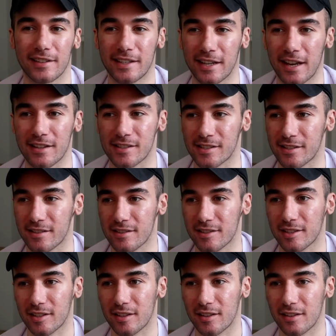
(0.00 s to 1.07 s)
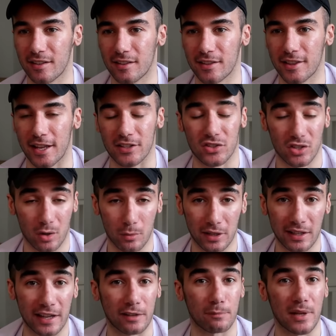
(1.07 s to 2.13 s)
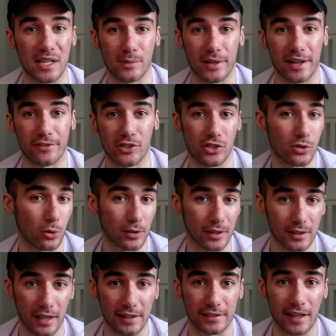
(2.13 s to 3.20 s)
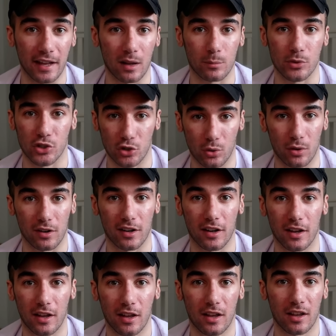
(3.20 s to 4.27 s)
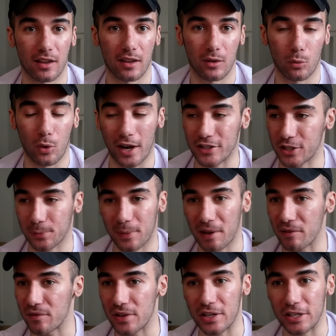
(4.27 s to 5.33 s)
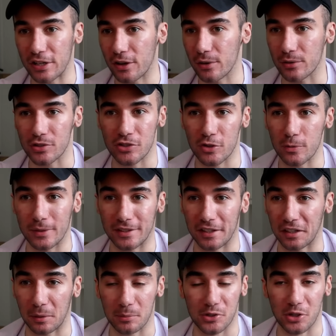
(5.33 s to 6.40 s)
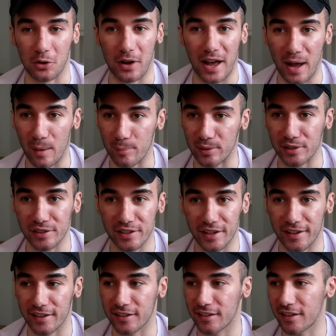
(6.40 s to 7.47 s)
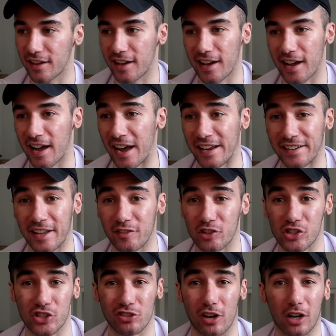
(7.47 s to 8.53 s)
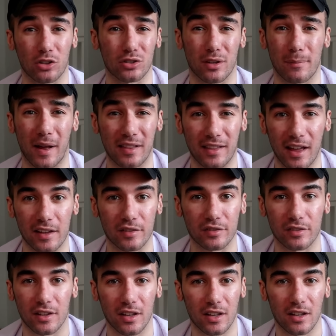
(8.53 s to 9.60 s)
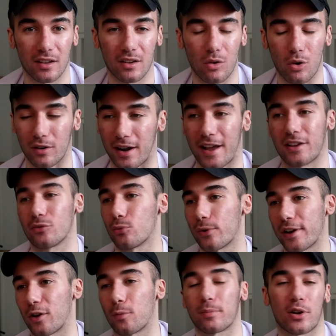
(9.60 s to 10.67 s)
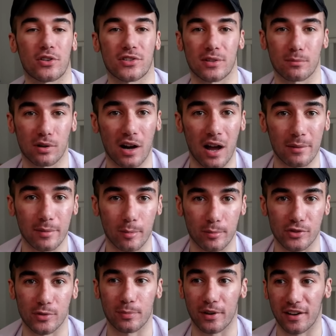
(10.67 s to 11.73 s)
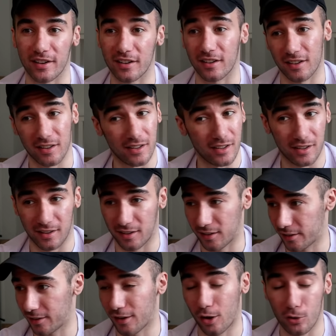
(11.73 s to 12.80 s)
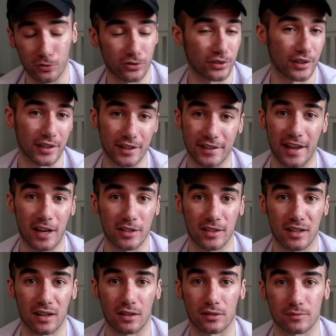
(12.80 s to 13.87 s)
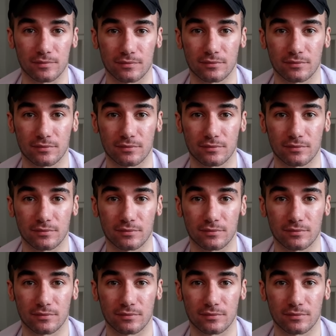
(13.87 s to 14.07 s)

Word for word: guessed that someone like me would have a story like that, I'm sure. Watching my videos, you would think I'm so happy that I never struggled in my life or had real person problems, but hopefully now you know.